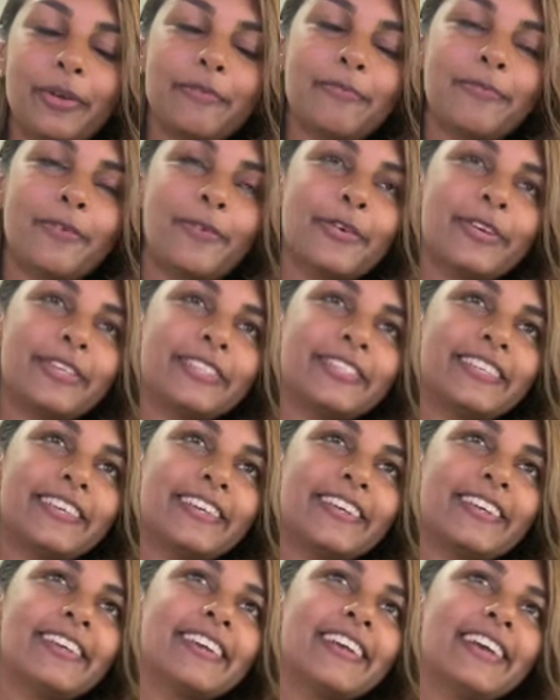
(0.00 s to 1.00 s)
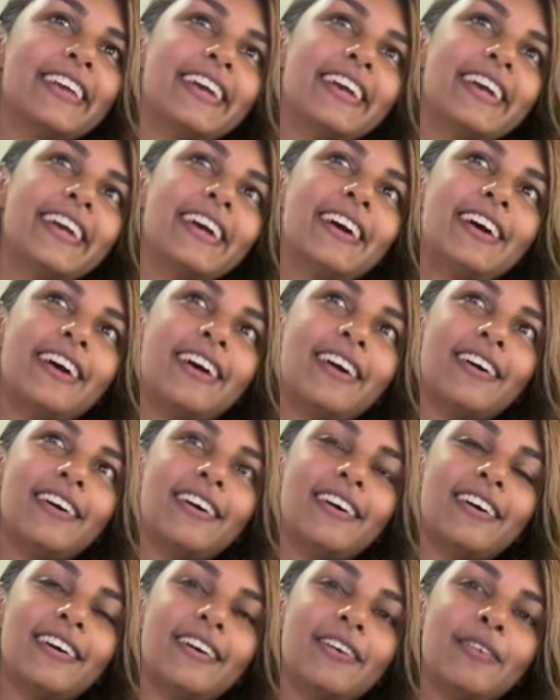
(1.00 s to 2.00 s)
refocus here.
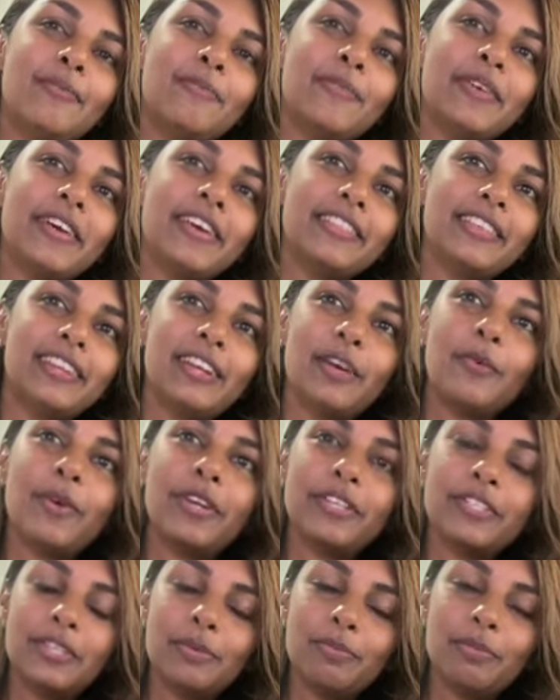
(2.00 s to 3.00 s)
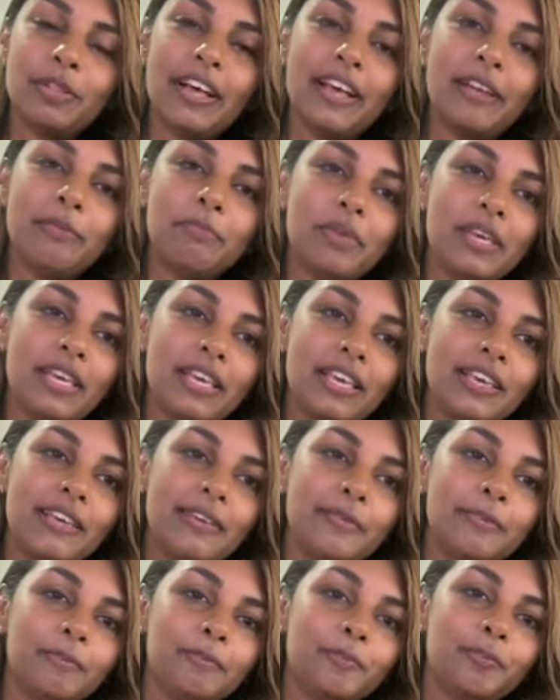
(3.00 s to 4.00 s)
And then I went to Plan
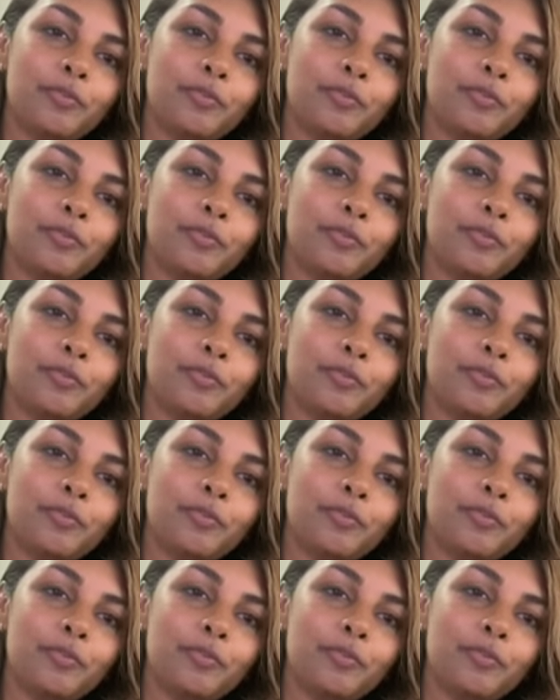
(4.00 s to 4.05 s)
B,